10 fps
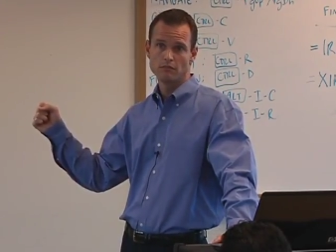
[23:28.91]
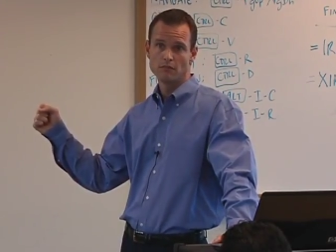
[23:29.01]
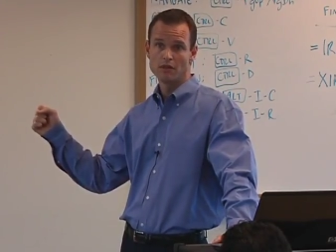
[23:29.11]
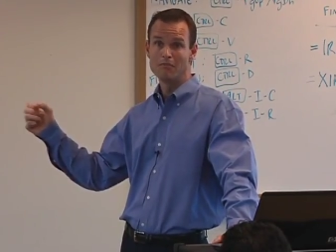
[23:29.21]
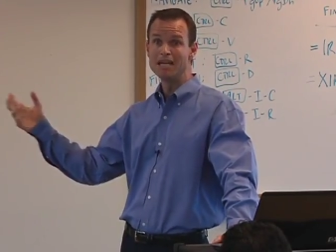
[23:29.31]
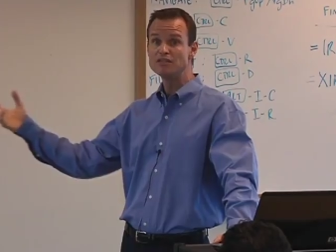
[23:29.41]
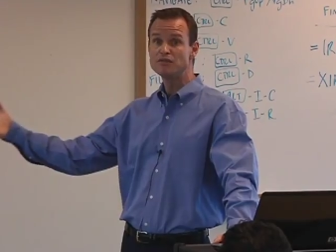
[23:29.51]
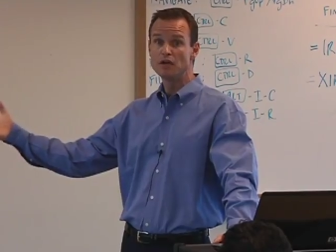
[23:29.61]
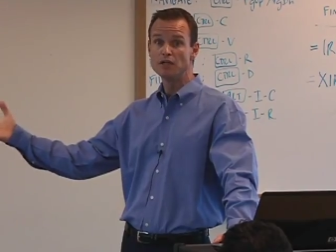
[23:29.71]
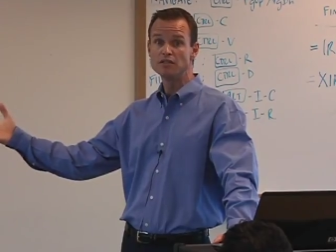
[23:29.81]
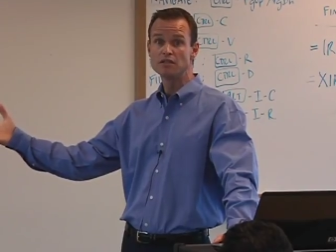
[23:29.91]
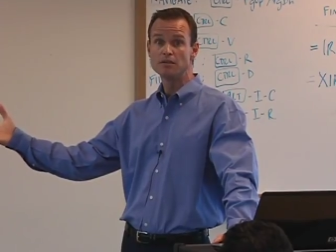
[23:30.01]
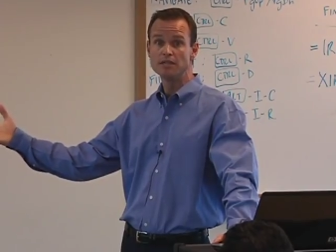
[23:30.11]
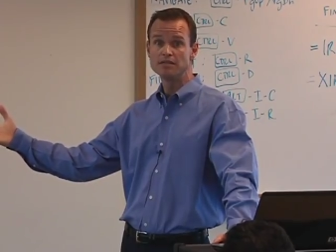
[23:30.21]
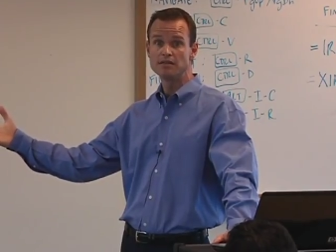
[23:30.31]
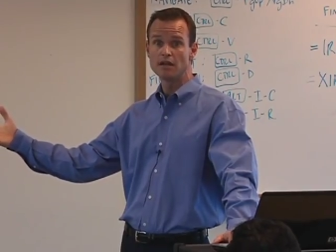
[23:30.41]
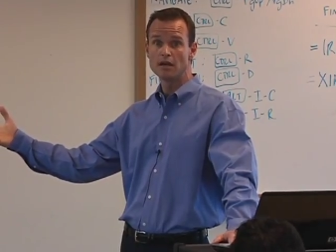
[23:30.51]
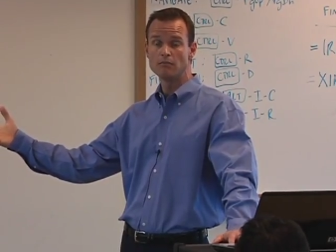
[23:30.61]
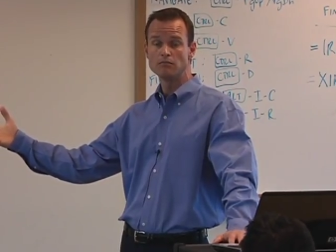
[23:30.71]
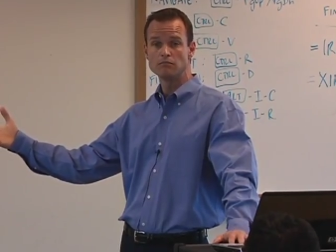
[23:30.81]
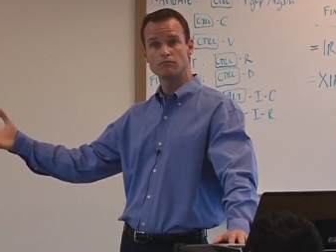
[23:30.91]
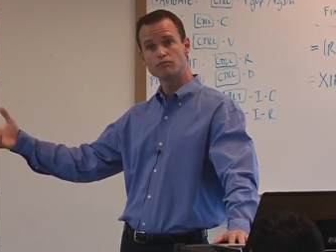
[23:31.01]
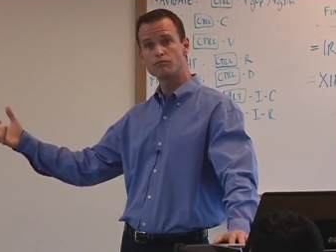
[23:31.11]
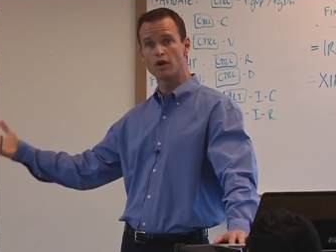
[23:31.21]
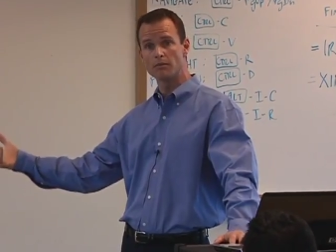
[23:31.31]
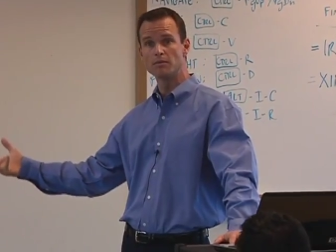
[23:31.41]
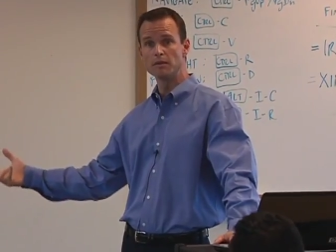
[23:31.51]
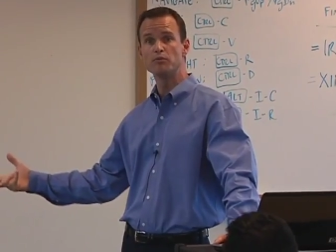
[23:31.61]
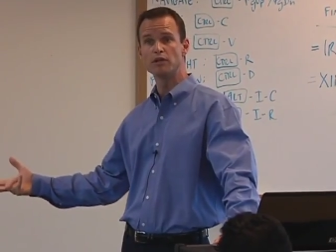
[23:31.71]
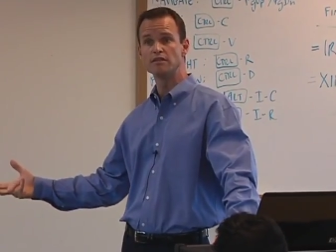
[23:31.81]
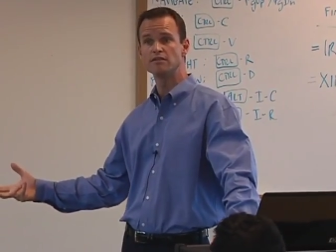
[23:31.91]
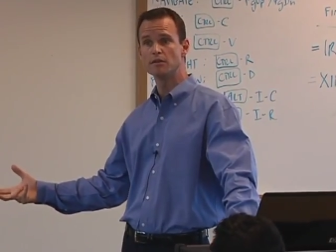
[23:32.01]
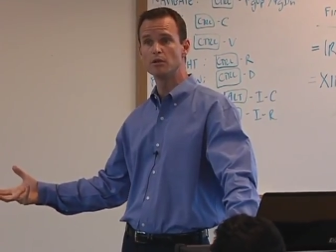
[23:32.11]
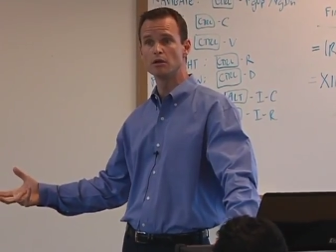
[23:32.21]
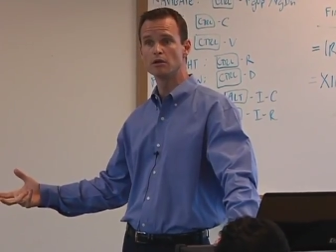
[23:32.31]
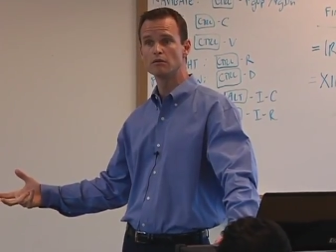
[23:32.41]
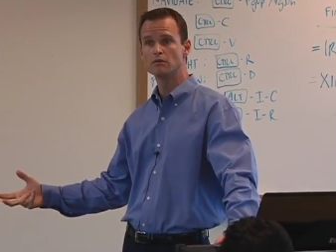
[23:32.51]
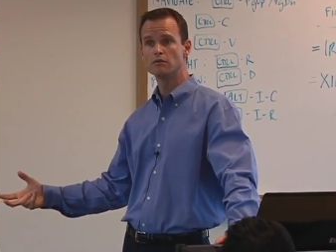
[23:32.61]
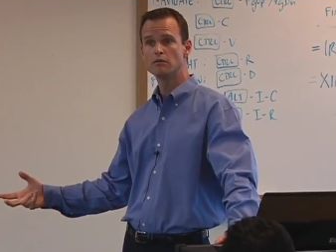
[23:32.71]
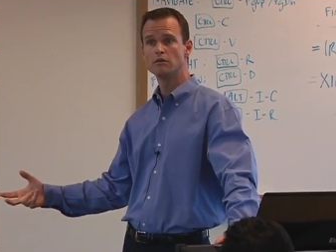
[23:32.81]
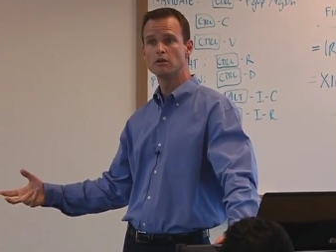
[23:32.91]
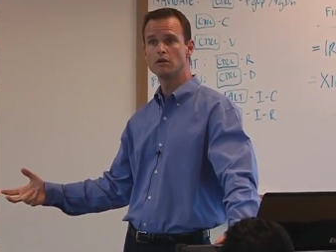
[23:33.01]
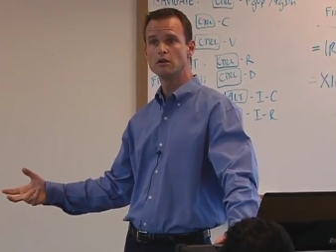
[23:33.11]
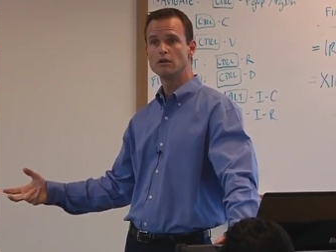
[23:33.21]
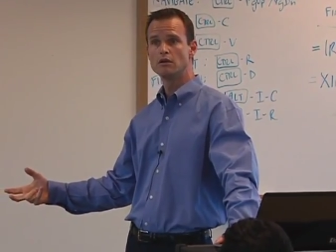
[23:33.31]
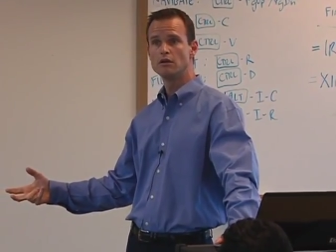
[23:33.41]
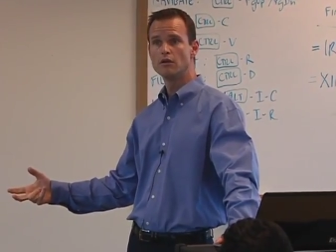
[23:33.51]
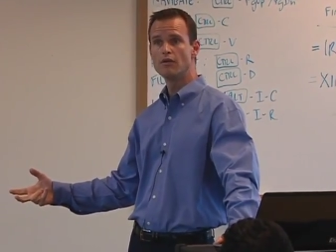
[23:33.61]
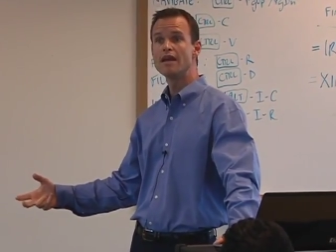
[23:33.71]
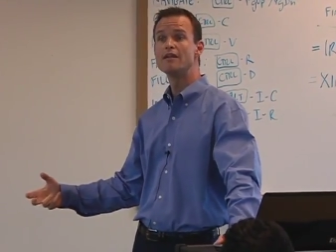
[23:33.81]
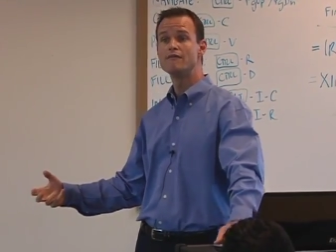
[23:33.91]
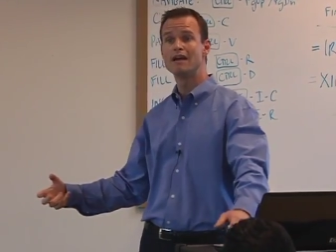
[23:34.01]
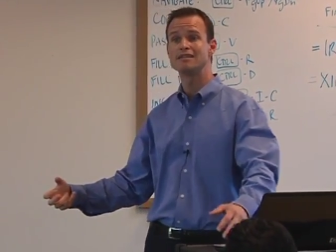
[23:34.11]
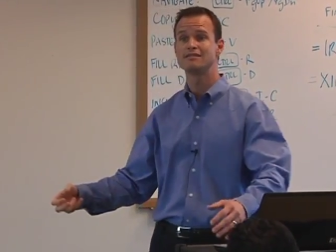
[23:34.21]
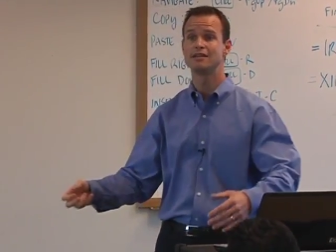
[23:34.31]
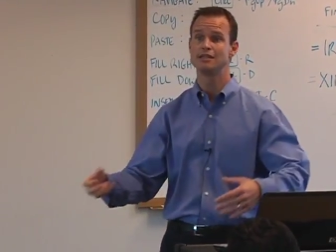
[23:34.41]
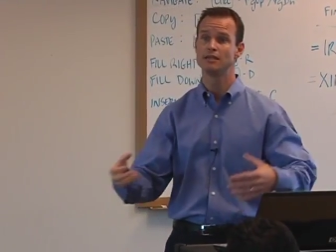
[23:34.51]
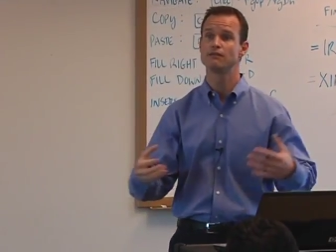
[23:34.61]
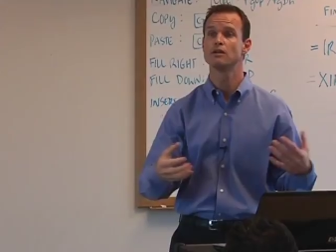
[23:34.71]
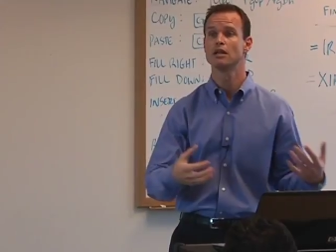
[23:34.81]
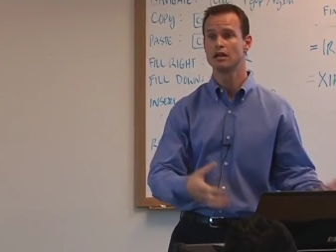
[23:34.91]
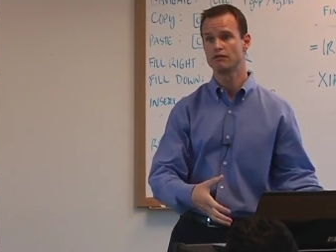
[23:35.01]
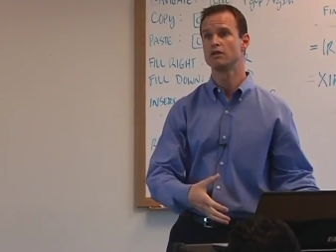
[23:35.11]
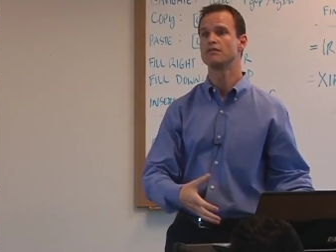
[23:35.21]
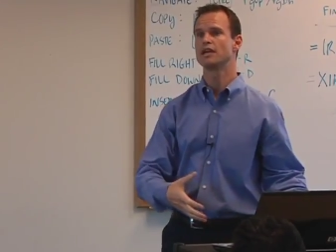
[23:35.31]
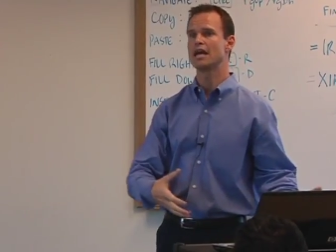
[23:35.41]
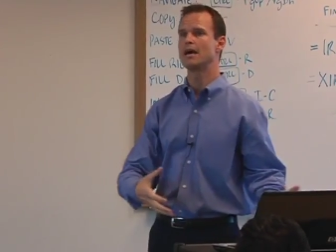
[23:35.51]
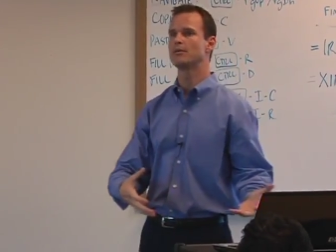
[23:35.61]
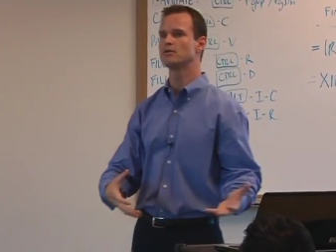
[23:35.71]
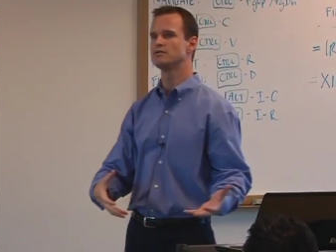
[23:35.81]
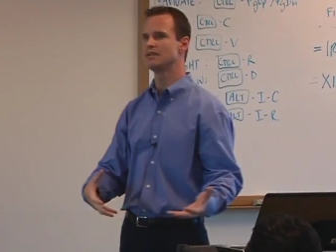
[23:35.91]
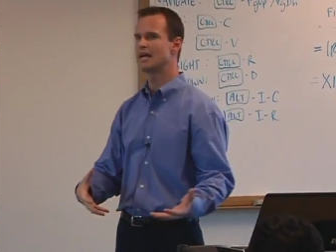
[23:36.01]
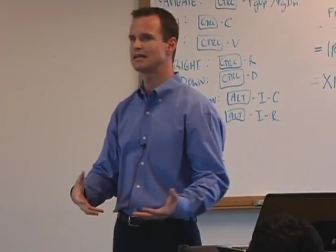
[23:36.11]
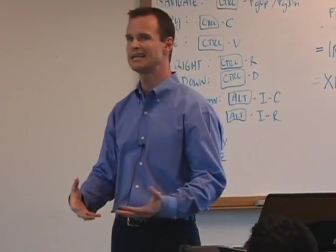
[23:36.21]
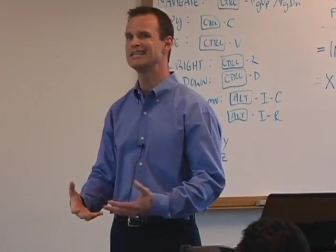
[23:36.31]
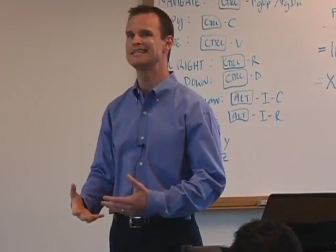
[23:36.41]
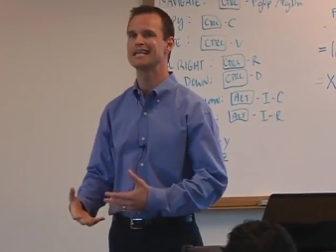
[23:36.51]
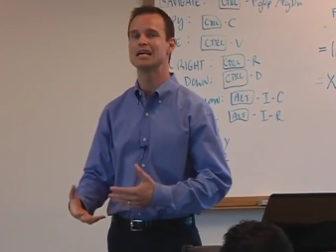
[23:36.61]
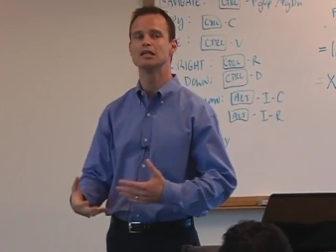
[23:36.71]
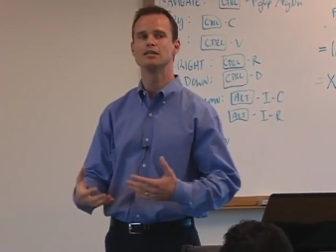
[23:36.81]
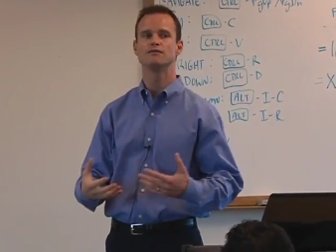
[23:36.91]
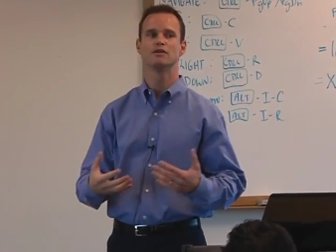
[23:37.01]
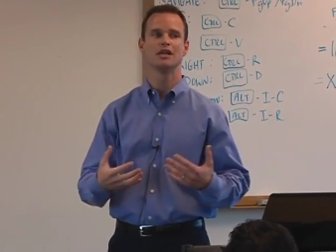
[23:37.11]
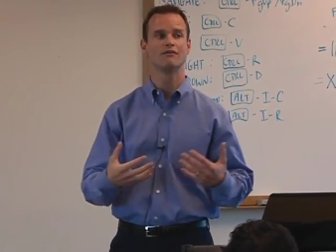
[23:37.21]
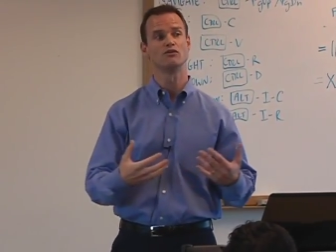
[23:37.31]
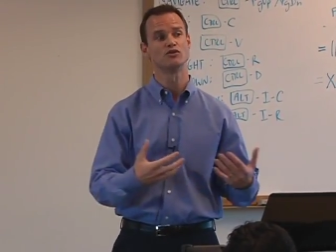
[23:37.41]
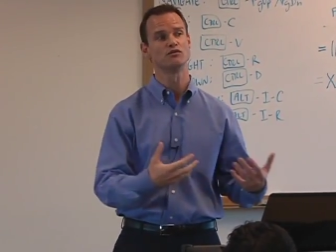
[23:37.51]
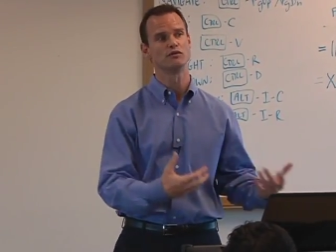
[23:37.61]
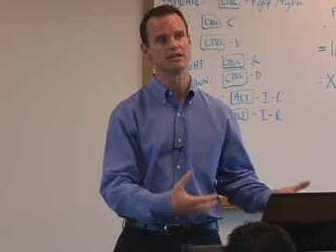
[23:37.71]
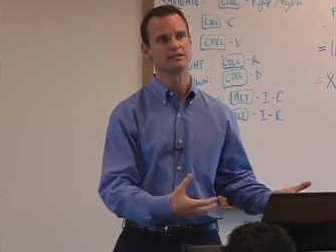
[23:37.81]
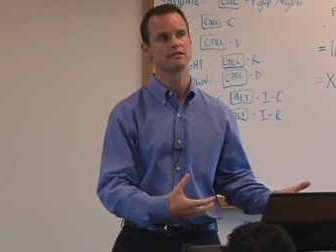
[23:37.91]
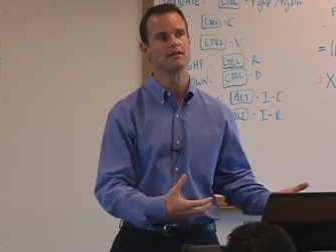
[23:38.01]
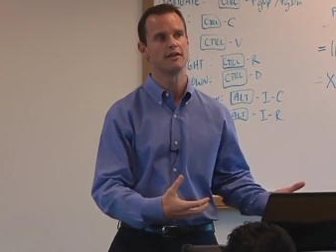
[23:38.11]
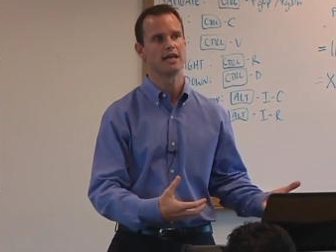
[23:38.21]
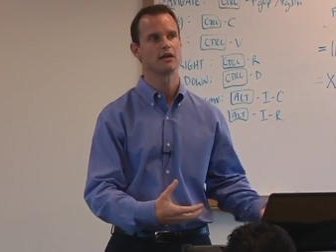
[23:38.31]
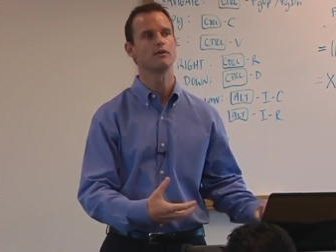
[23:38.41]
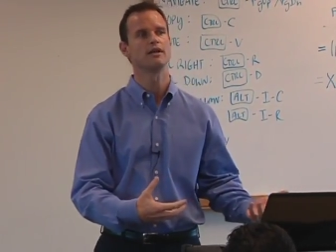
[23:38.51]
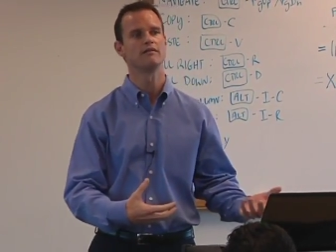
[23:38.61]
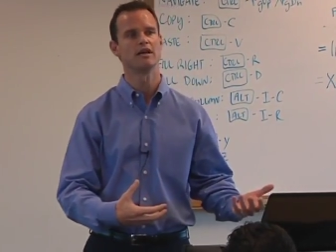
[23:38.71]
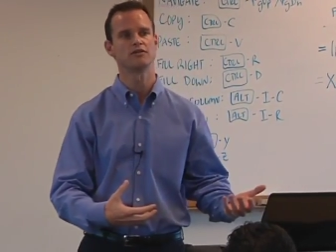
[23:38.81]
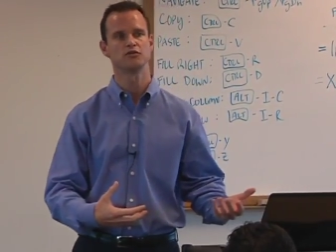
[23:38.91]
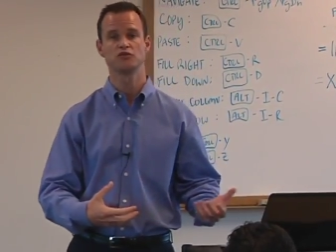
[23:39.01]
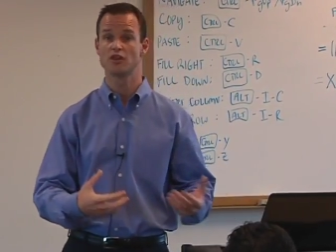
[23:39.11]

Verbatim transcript: Now the Mez fund is going to be set up probably pretty similar you know, they invest at a different level of the capital stack. They take on different levels of risk than the equity investors.